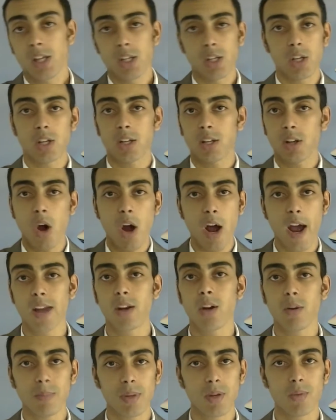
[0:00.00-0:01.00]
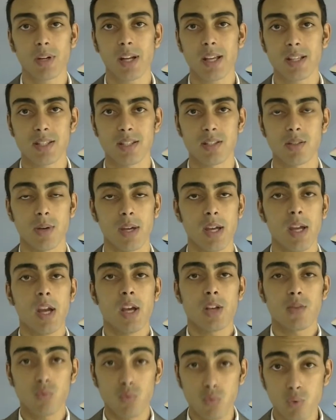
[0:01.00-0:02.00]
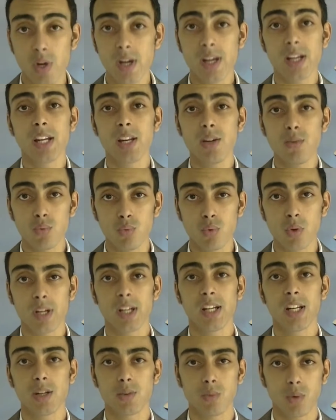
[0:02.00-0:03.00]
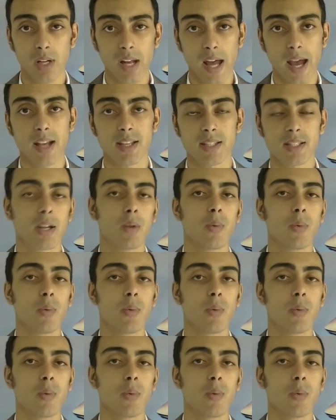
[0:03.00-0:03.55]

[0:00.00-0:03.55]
You cannot be related to it. Really, really relax.